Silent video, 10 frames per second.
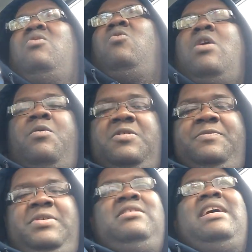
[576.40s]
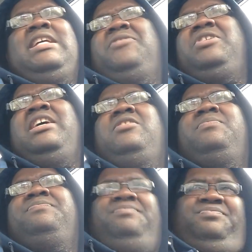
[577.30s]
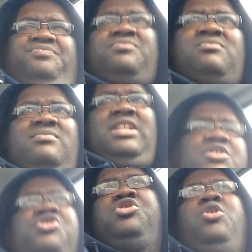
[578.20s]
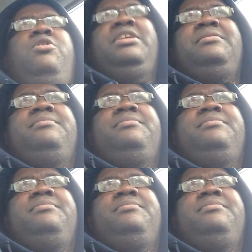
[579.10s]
what would it be like if you had a story,